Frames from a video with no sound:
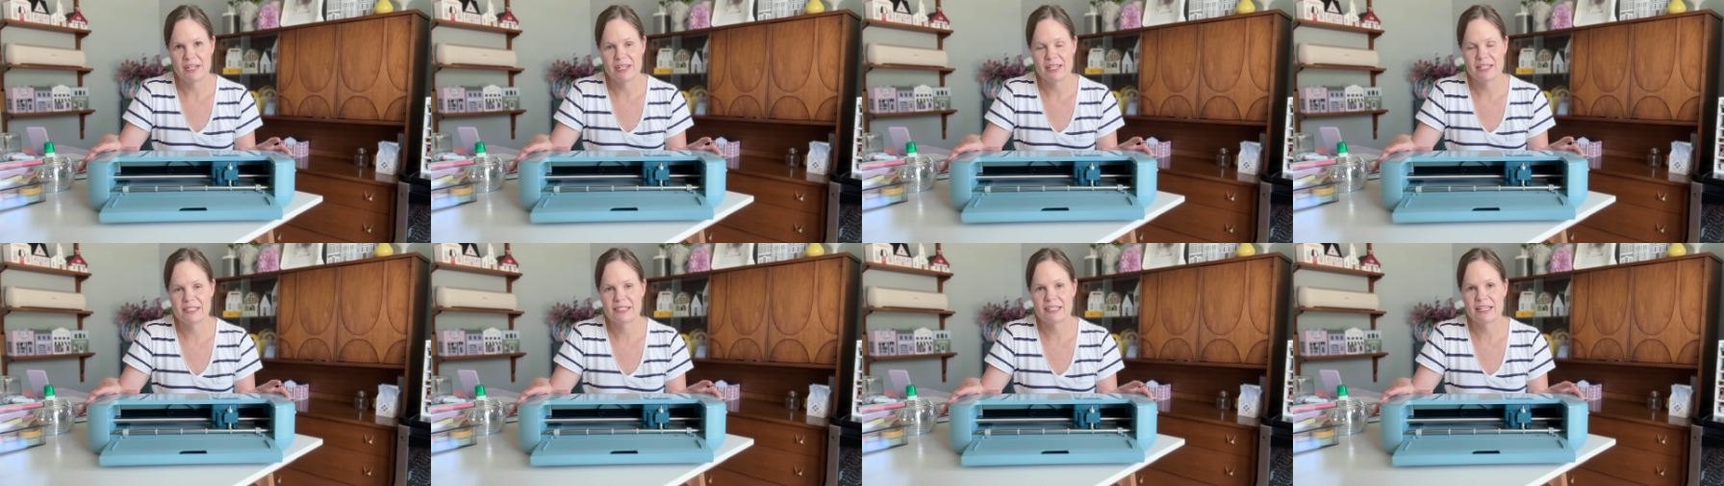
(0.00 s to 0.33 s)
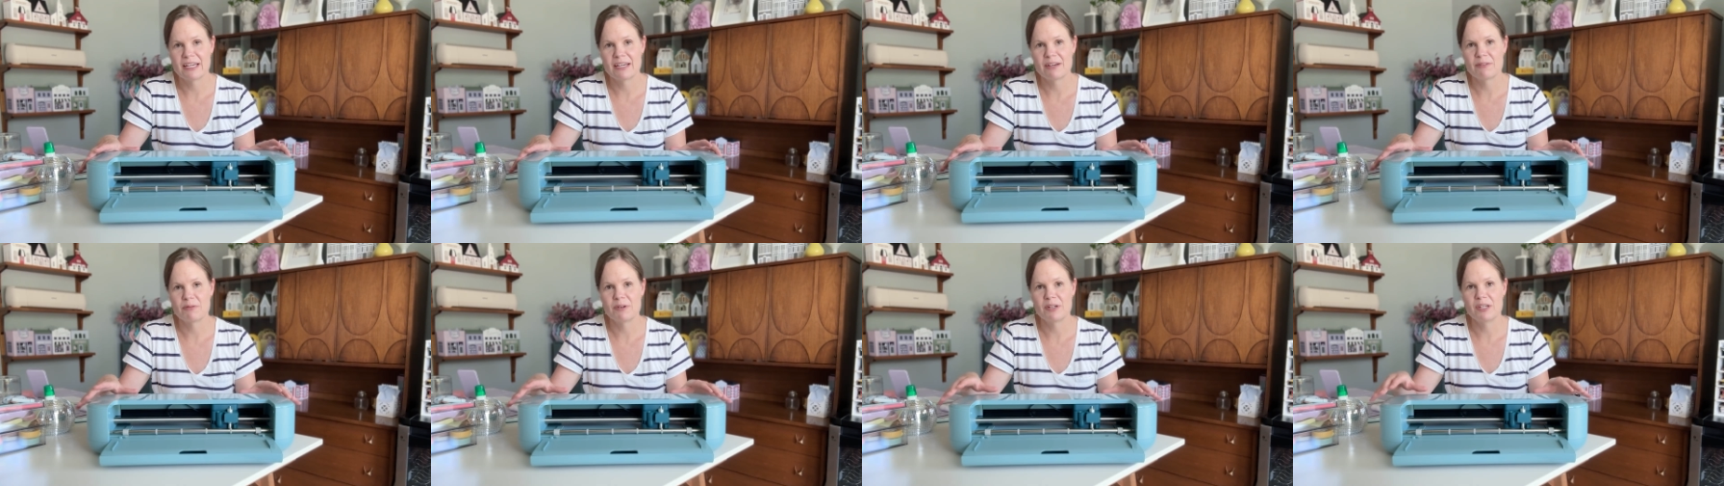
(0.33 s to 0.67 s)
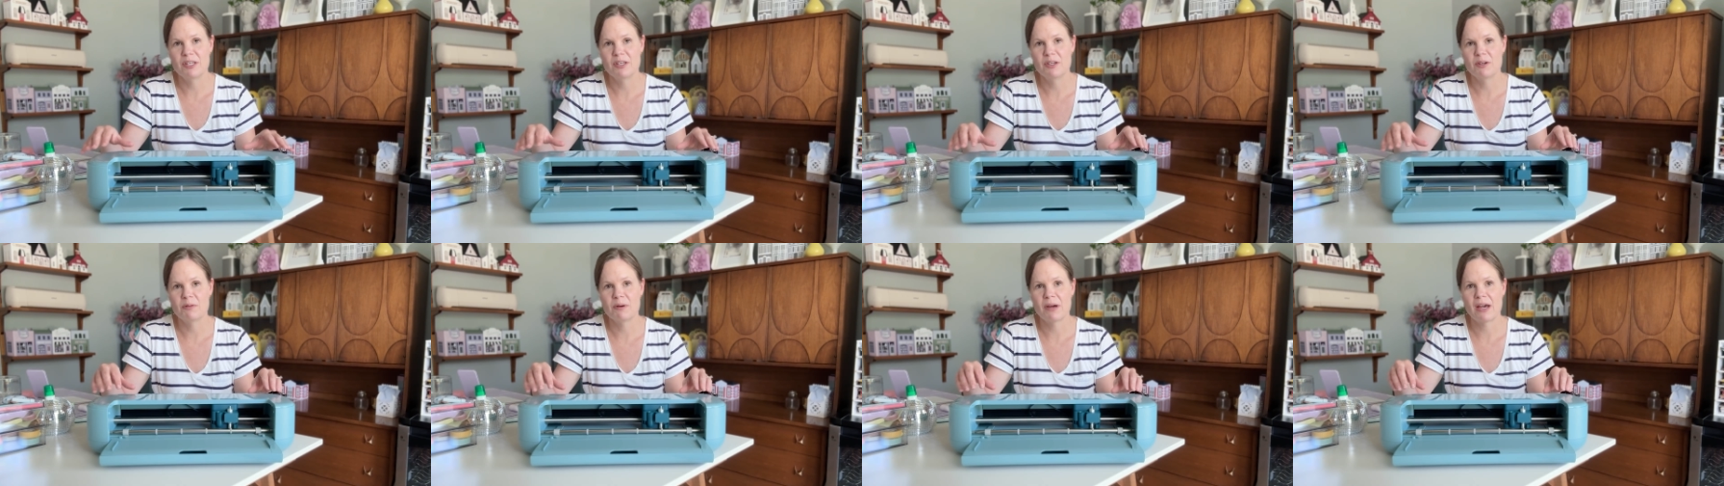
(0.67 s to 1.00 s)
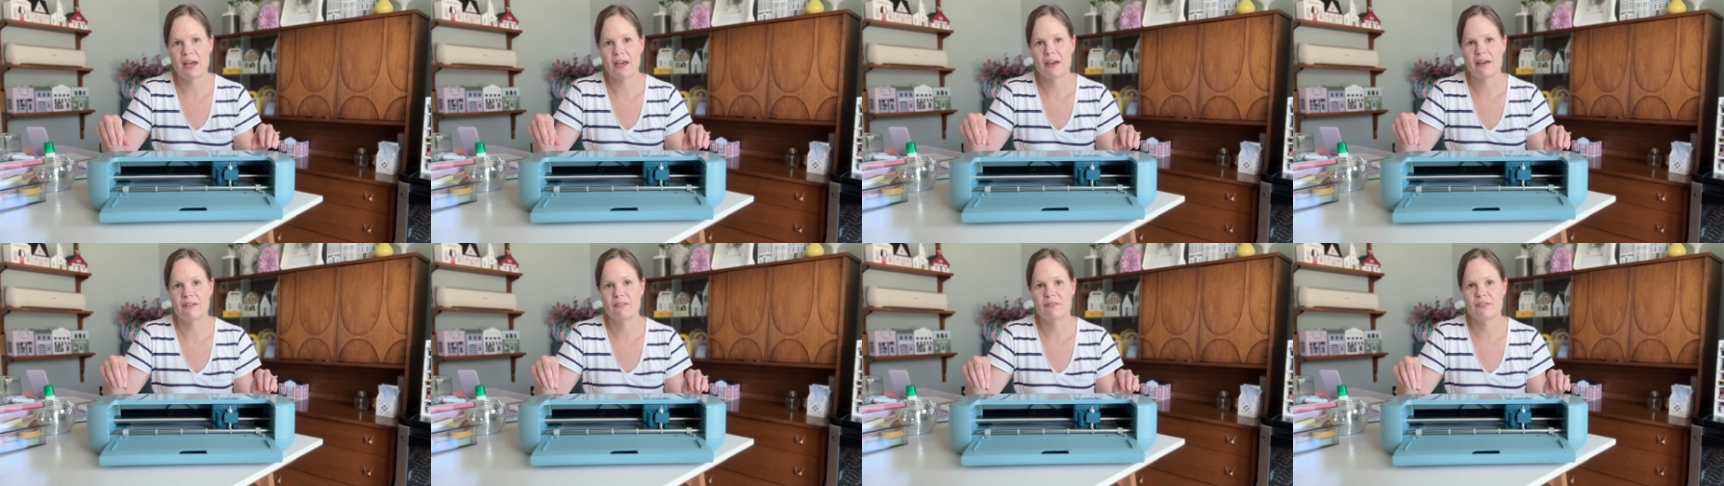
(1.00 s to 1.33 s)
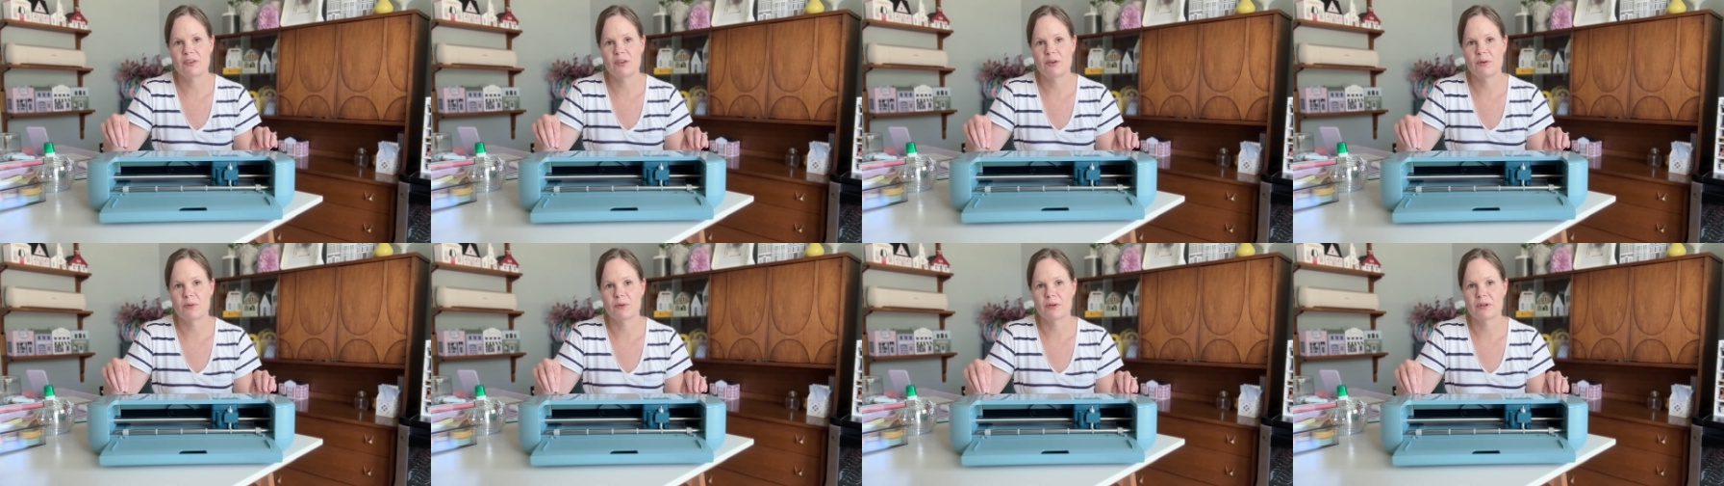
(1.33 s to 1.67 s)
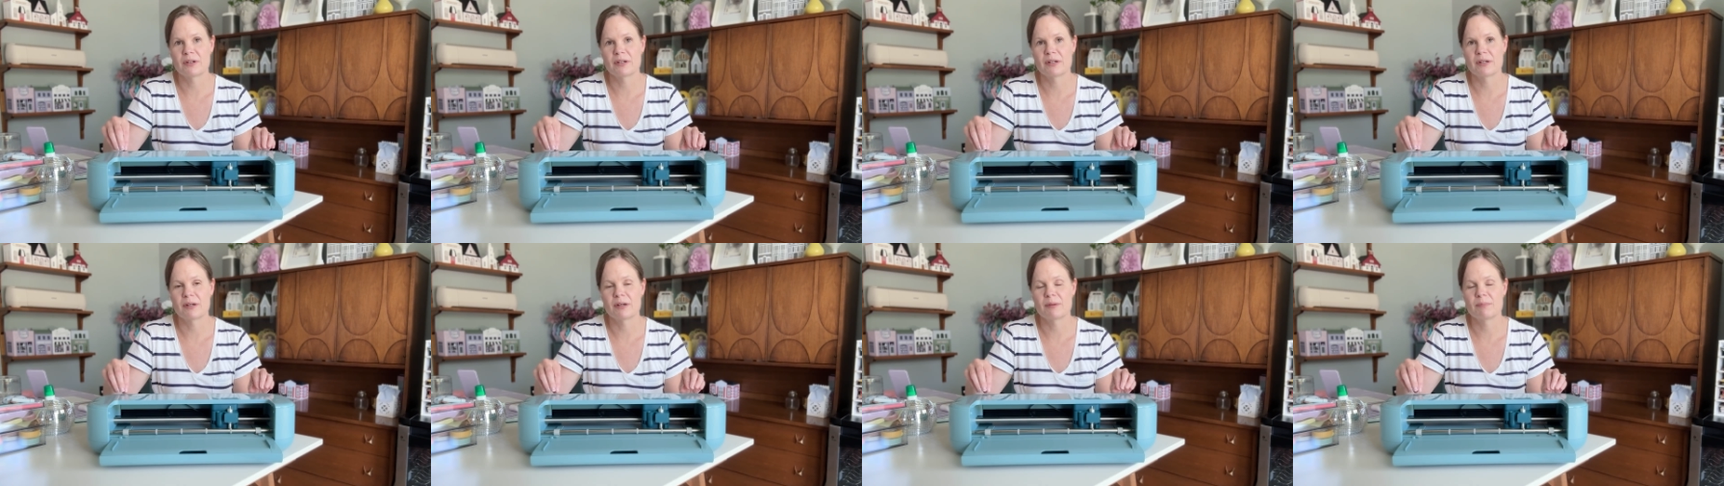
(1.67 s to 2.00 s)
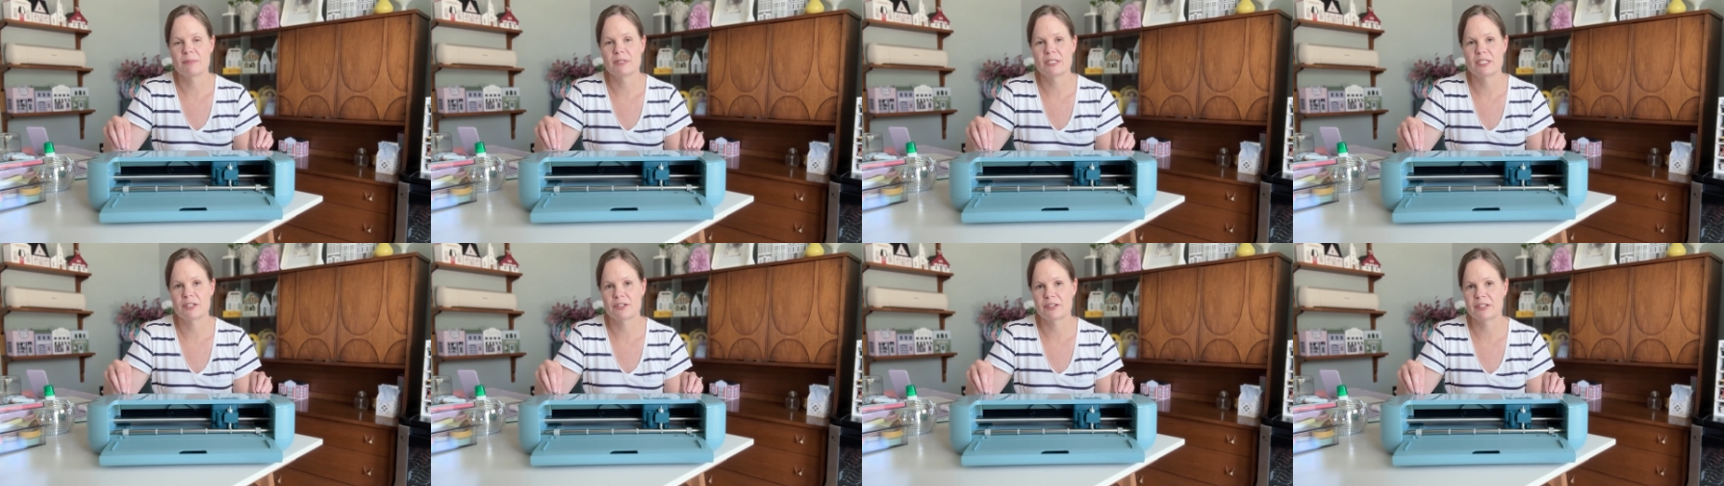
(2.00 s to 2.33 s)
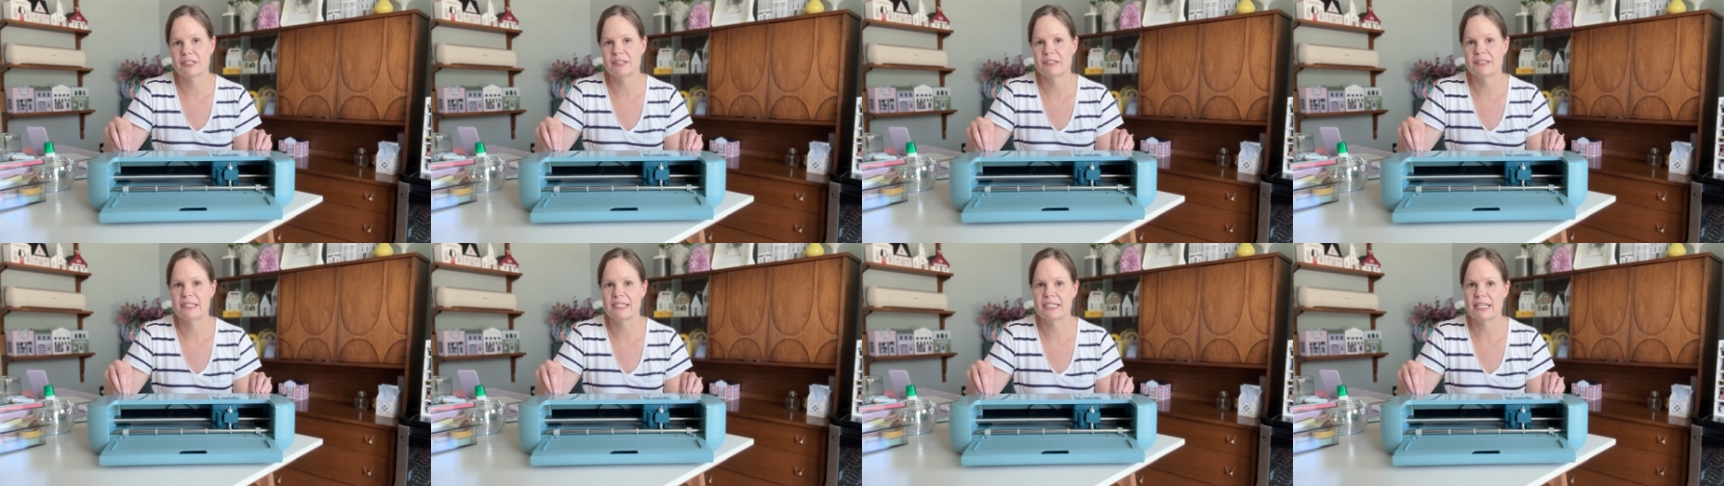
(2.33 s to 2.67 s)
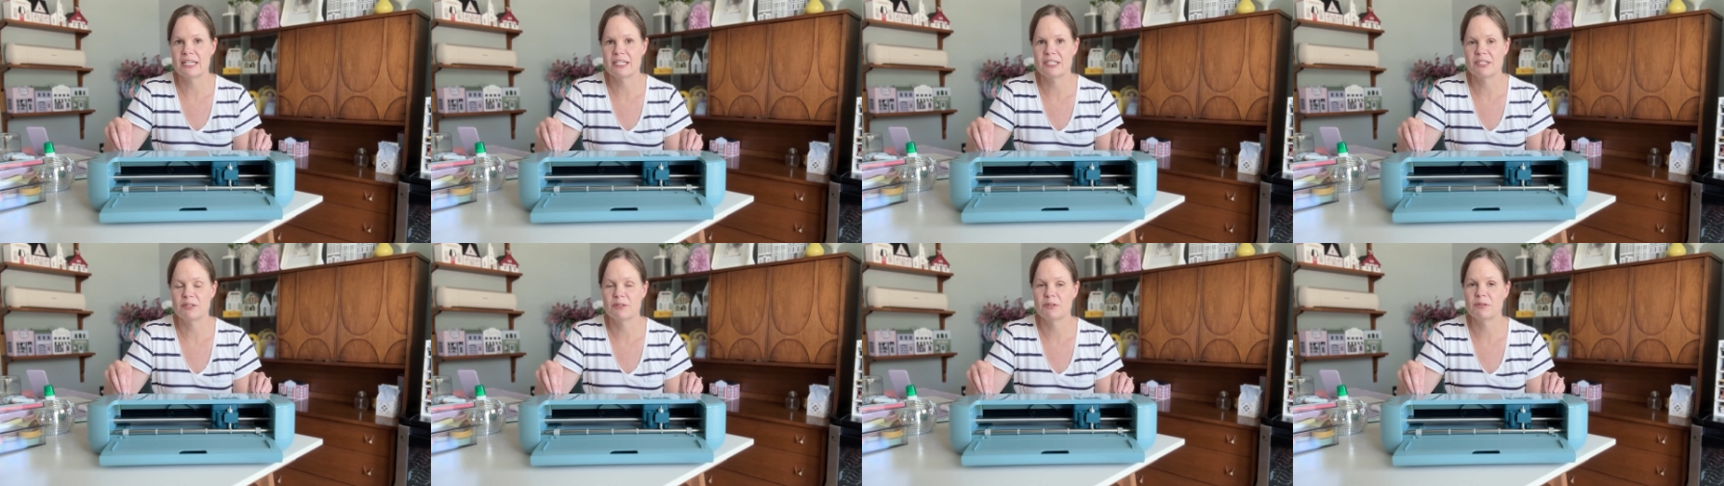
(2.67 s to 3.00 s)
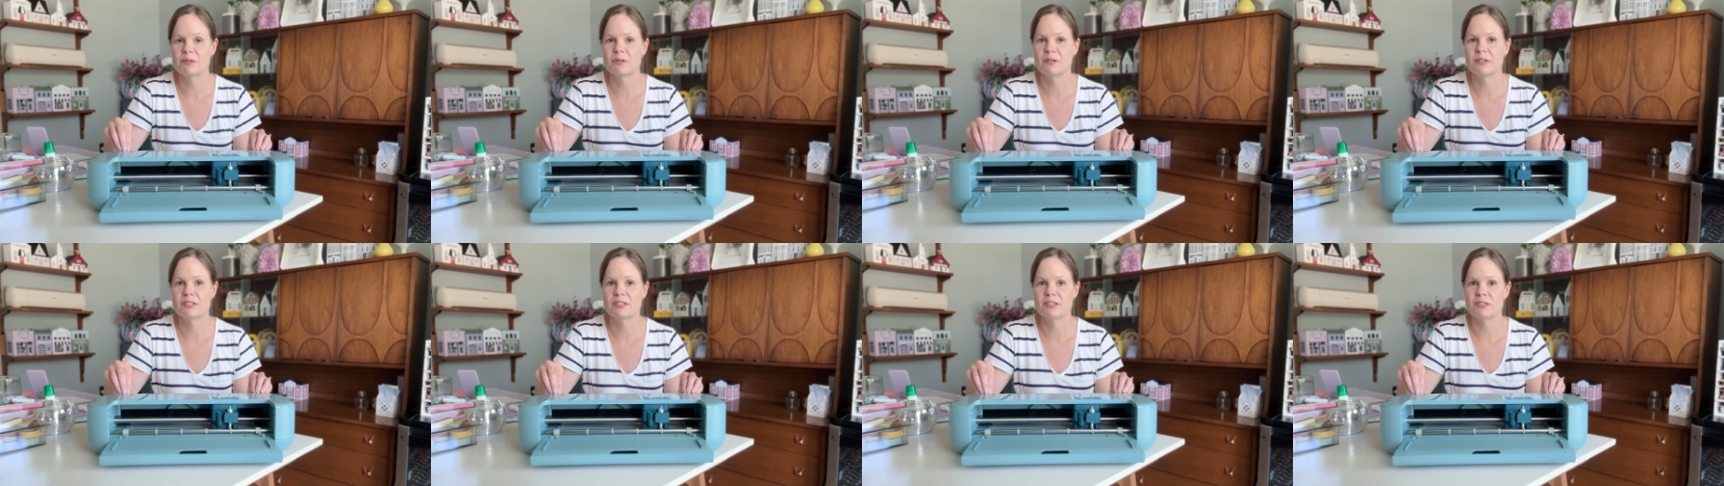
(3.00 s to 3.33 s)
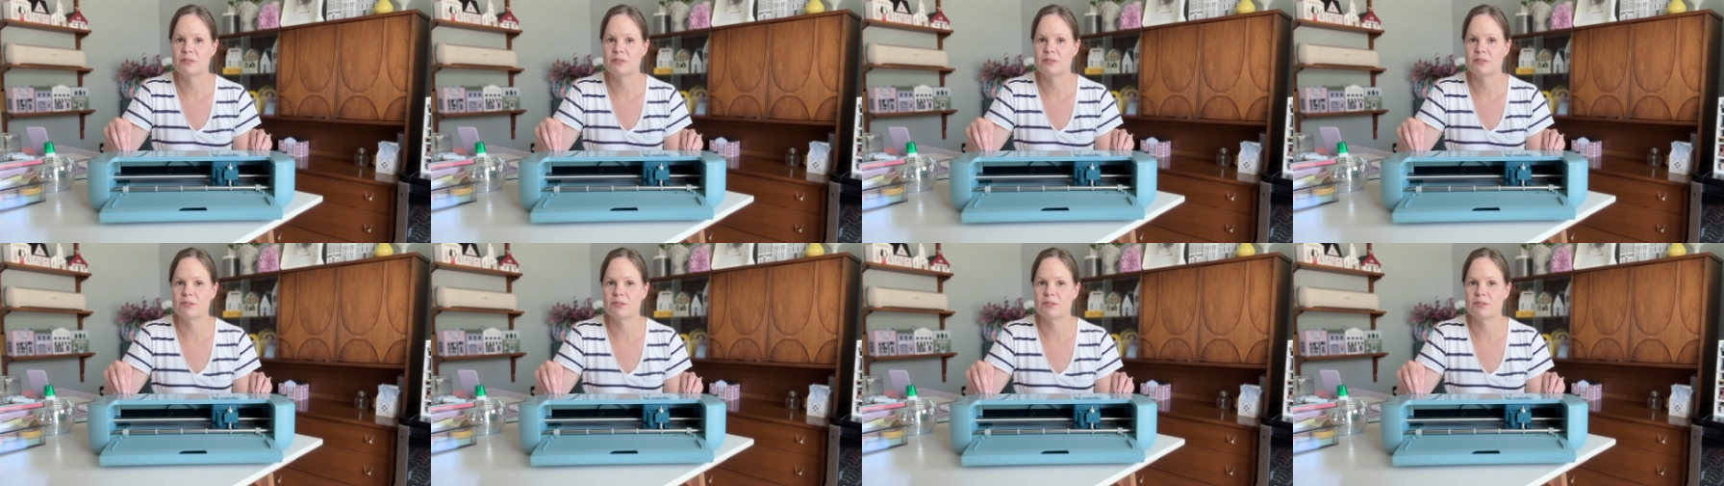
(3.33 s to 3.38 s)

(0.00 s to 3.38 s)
is that when you have your material set to